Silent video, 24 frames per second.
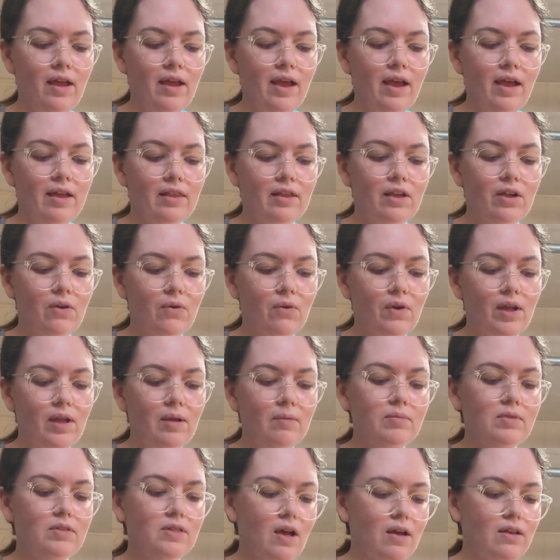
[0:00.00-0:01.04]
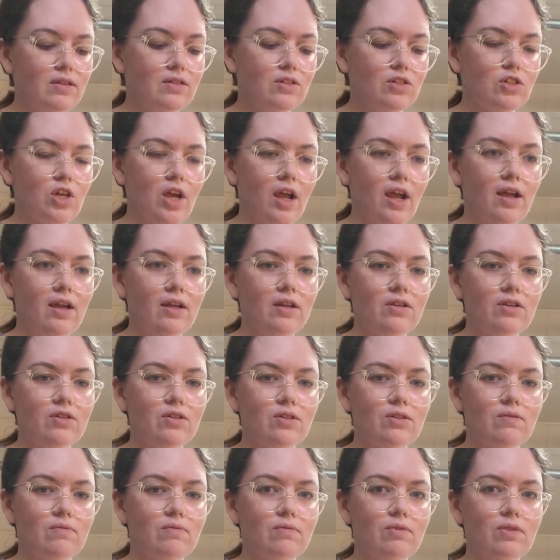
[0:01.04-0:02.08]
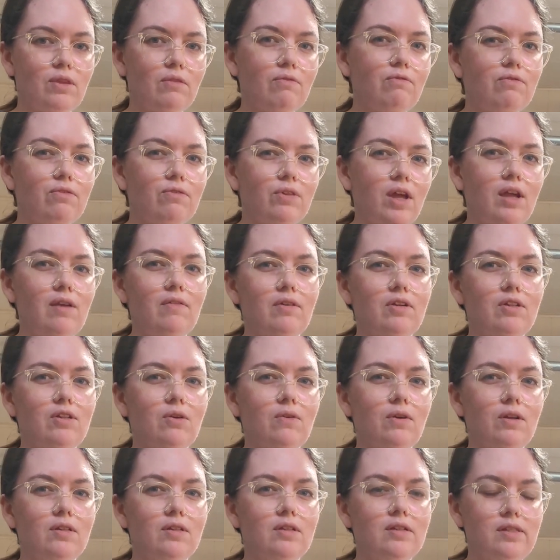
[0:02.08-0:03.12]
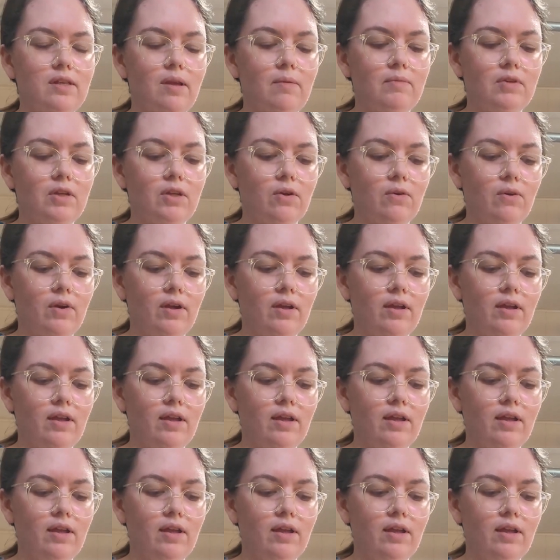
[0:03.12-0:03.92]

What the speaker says: and the cream does change the flavor to it to some degree.